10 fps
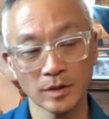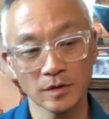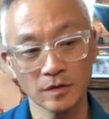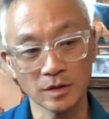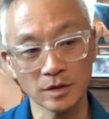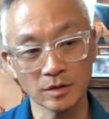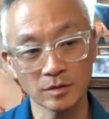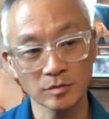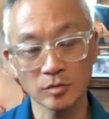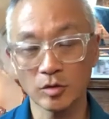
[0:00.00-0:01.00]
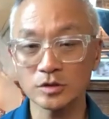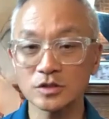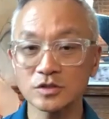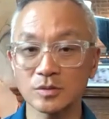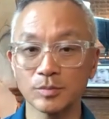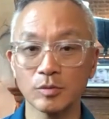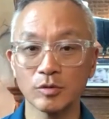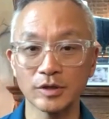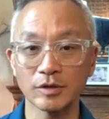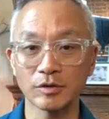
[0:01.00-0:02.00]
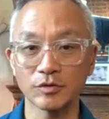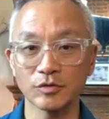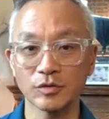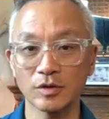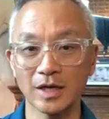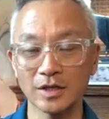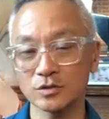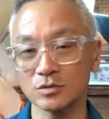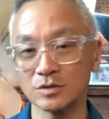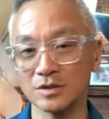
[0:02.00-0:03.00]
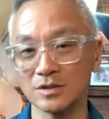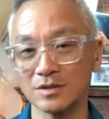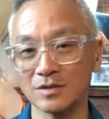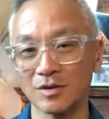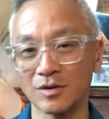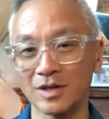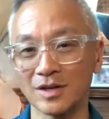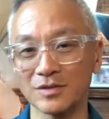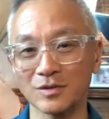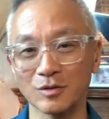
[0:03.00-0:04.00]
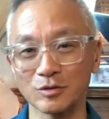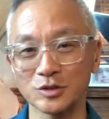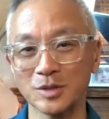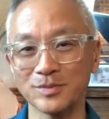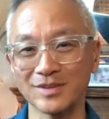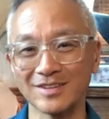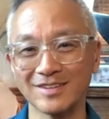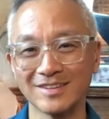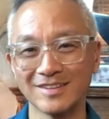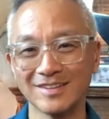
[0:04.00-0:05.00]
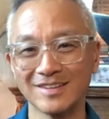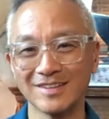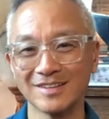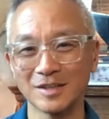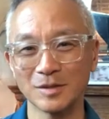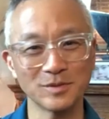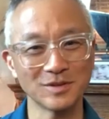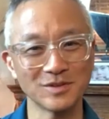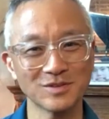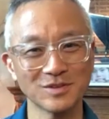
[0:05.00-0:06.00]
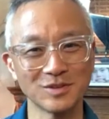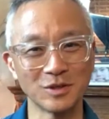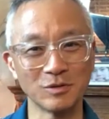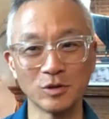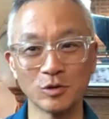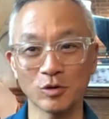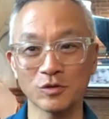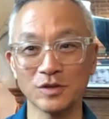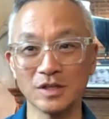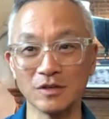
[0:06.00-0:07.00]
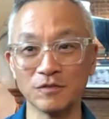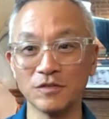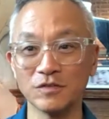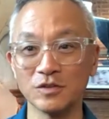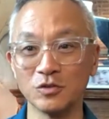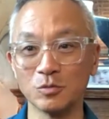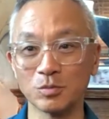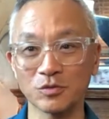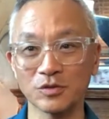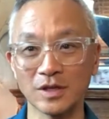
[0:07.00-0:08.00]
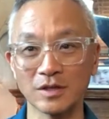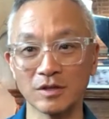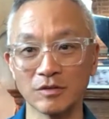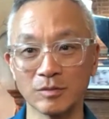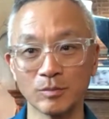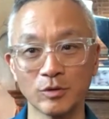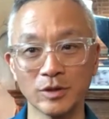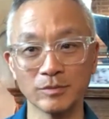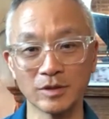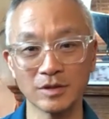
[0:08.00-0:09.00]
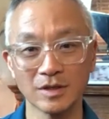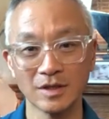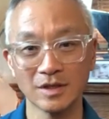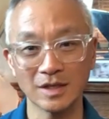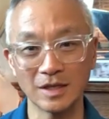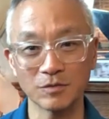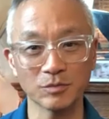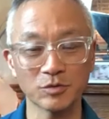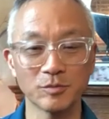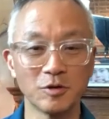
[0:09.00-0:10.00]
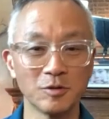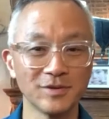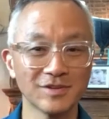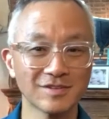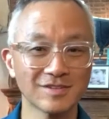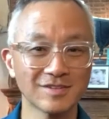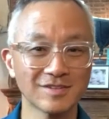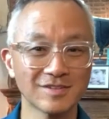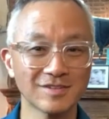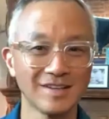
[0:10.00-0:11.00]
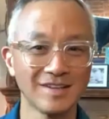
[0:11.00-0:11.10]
the largest employers actually are not the large companies. In New York City, 52% of employment came from small businesses.